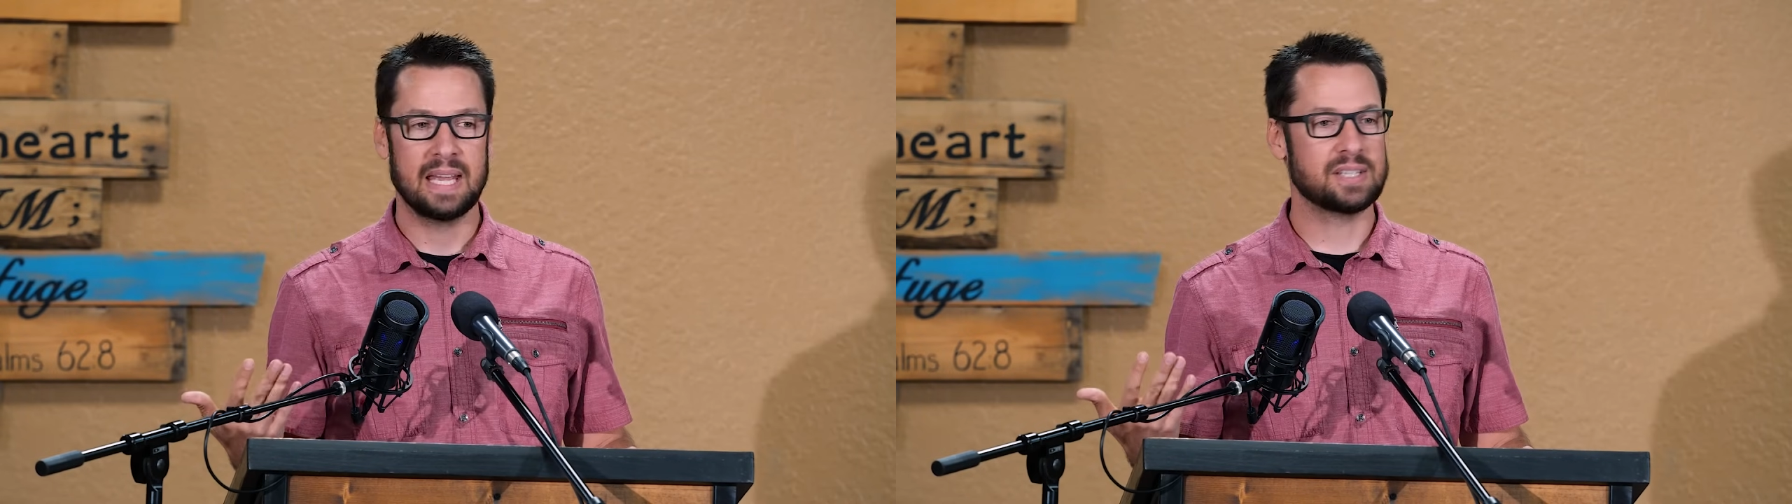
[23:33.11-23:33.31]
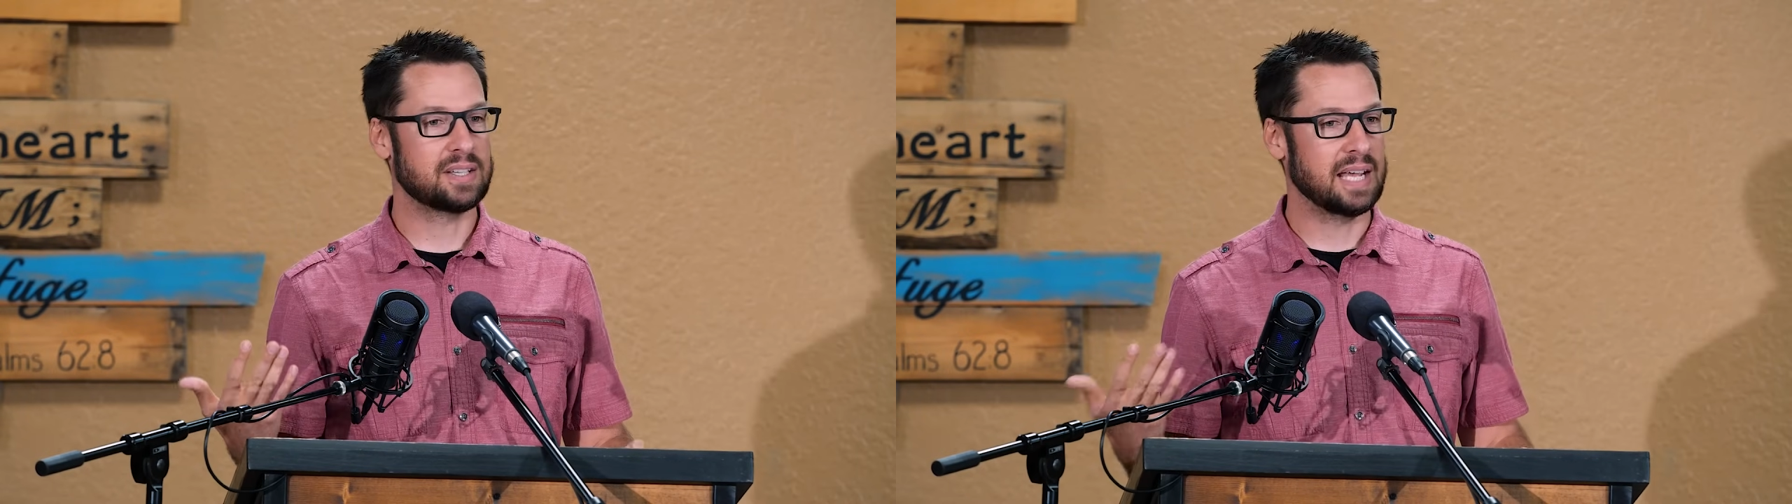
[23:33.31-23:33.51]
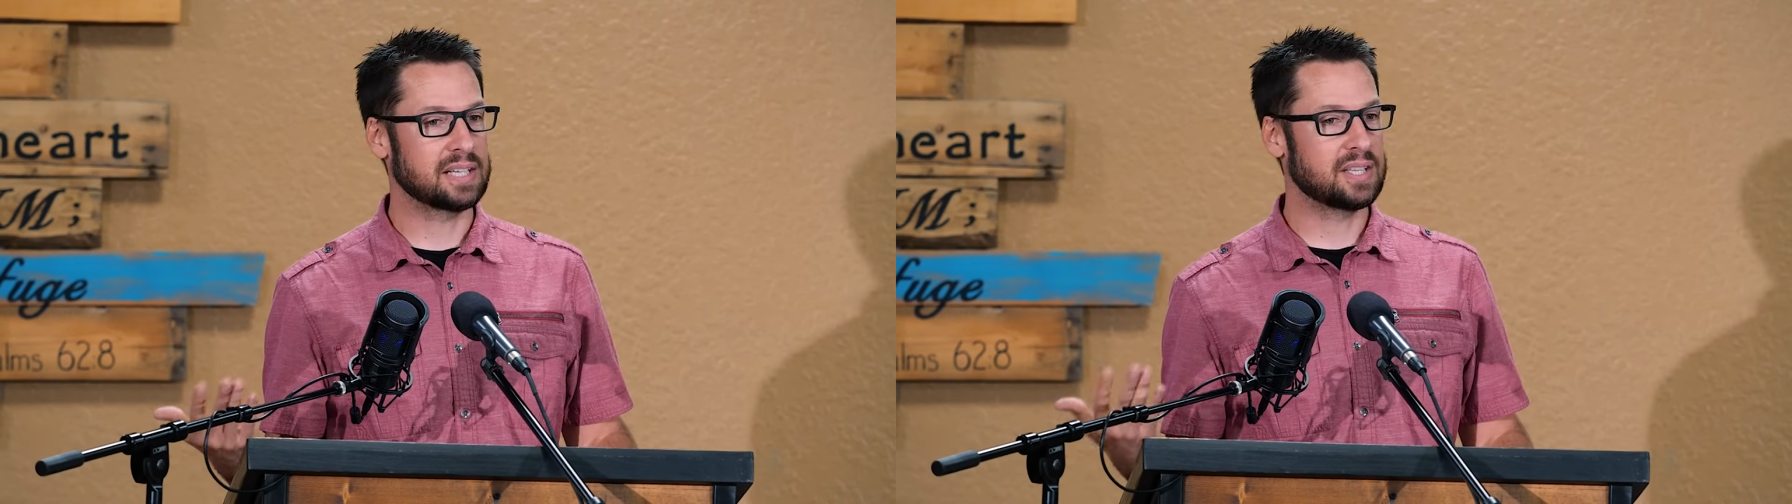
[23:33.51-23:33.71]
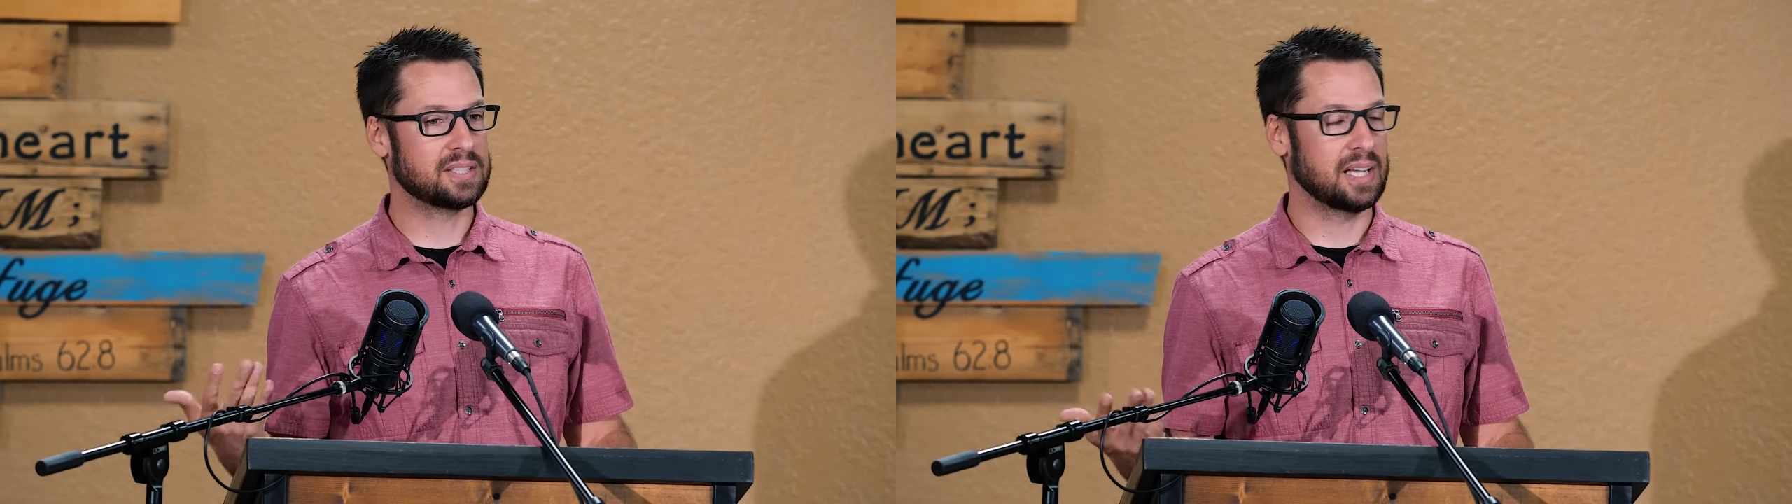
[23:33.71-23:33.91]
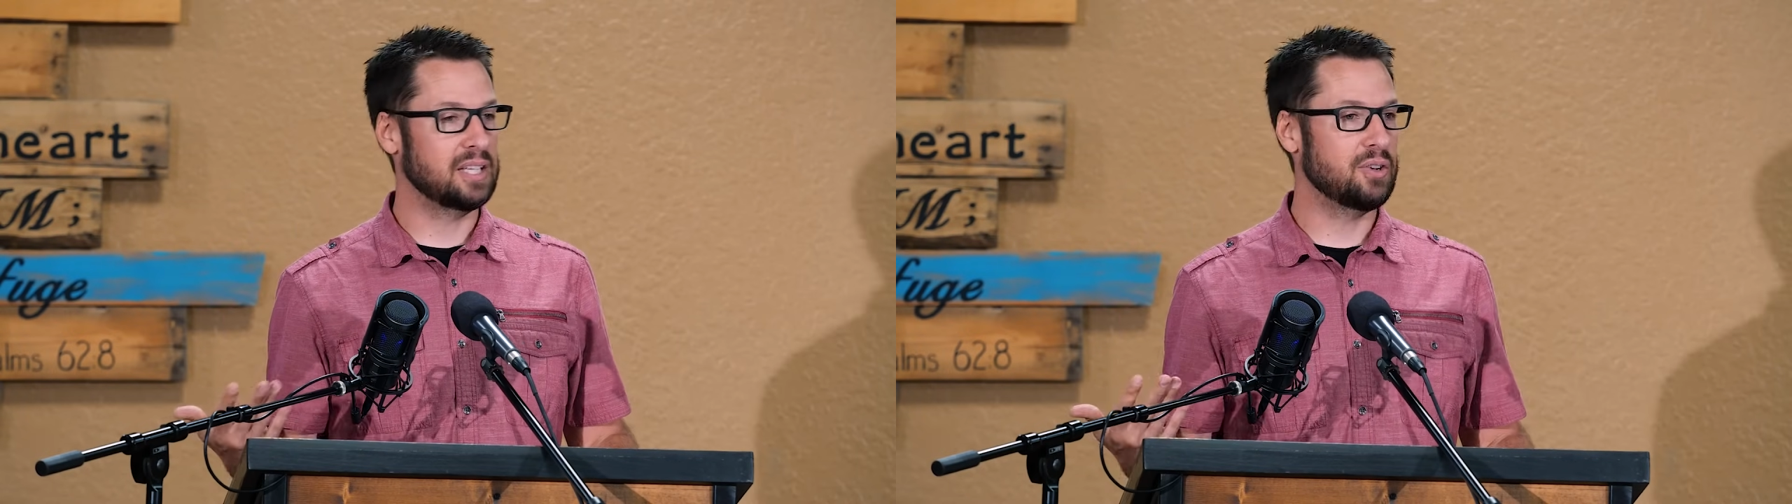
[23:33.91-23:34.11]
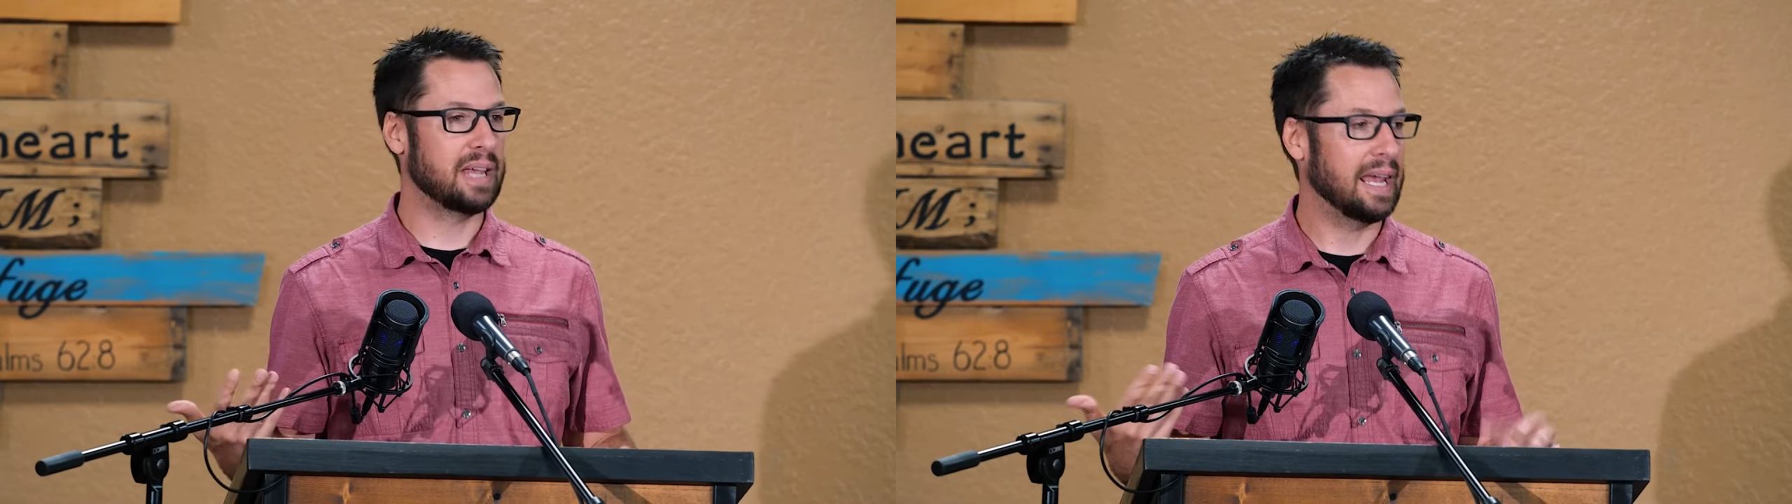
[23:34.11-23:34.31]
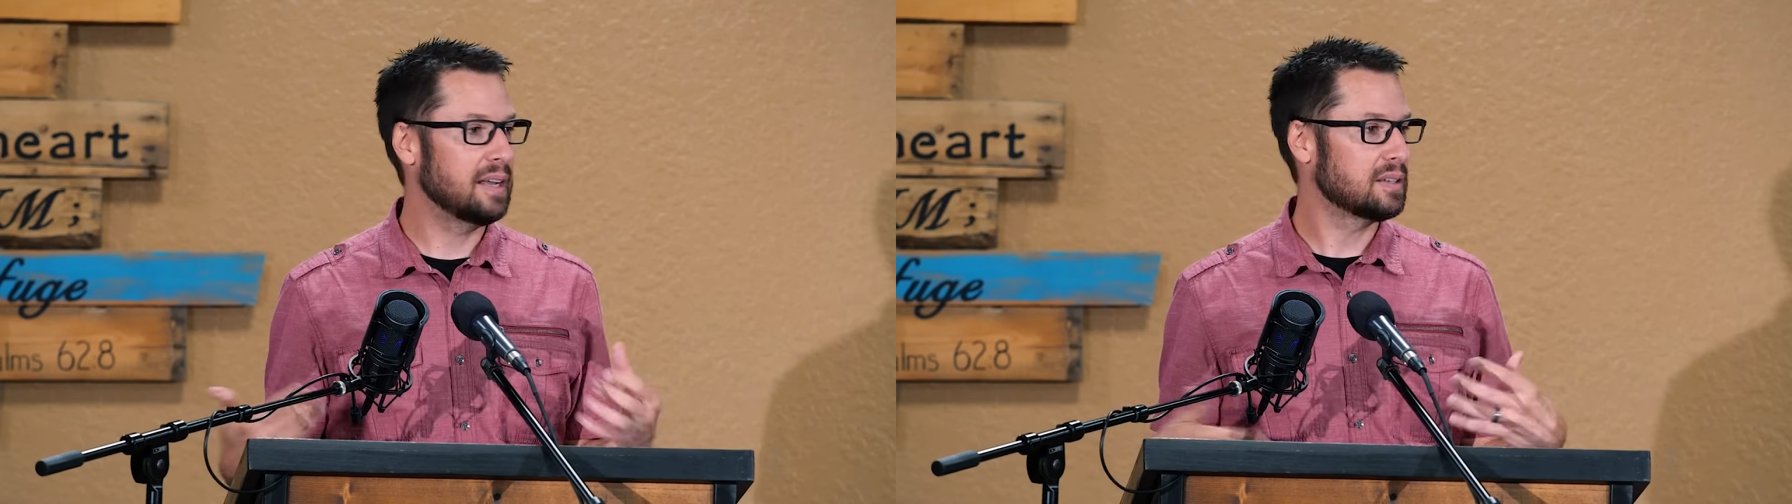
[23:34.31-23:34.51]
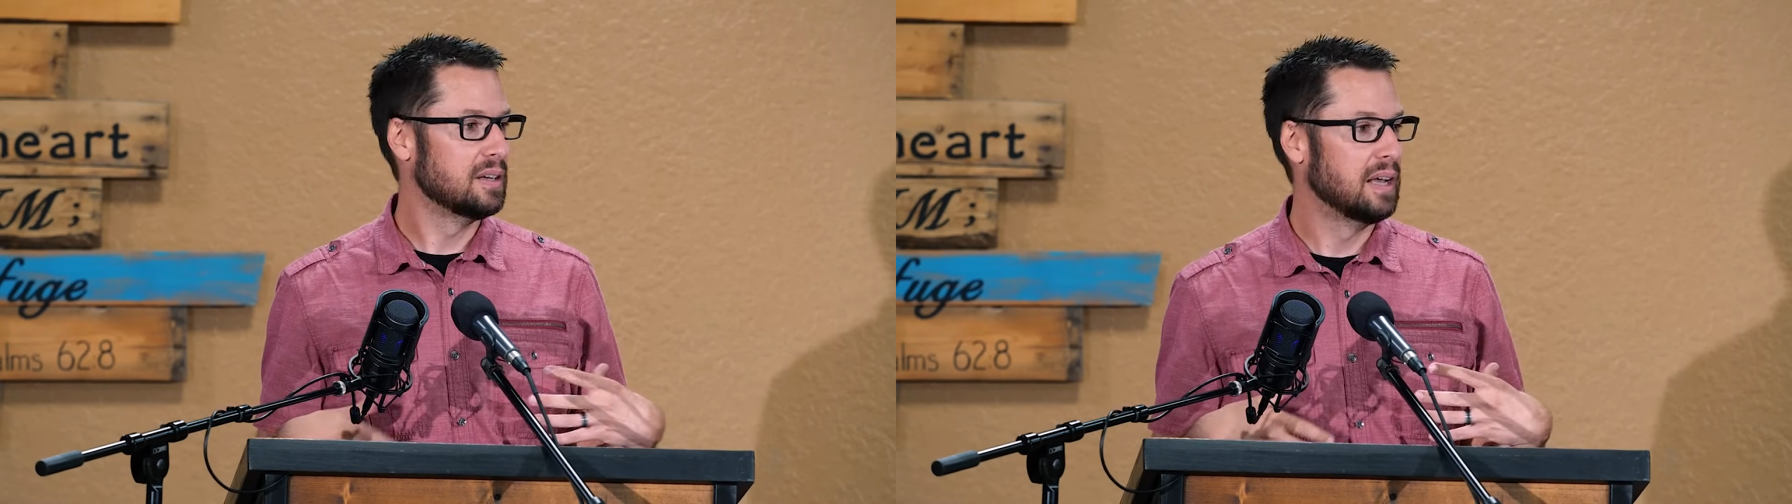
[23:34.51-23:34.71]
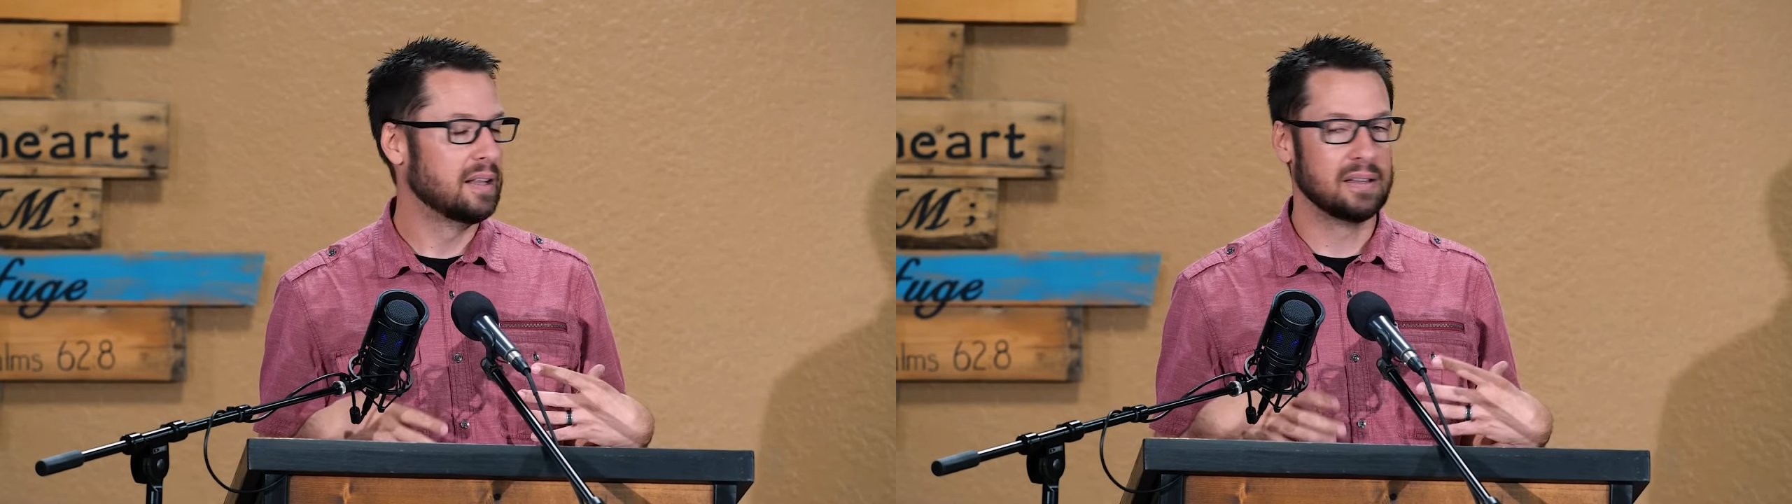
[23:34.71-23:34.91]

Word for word: is a text that's saying you can't